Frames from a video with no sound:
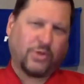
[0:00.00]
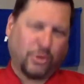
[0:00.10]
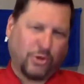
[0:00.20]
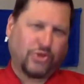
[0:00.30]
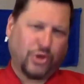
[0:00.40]

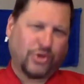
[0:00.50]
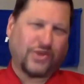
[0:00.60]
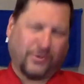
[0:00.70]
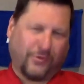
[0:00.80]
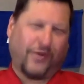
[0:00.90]
Do
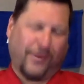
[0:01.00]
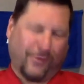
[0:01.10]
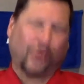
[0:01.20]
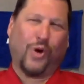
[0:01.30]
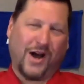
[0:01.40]
yourself a
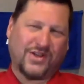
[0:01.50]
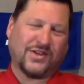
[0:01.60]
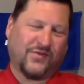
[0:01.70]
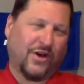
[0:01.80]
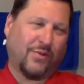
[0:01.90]
favor and watch
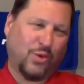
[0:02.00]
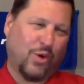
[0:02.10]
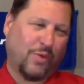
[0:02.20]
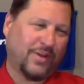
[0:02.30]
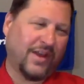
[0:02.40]
his film. You
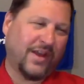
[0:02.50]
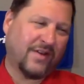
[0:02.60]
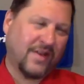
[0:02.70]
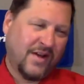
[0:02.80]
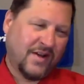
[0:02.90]
won't believe it.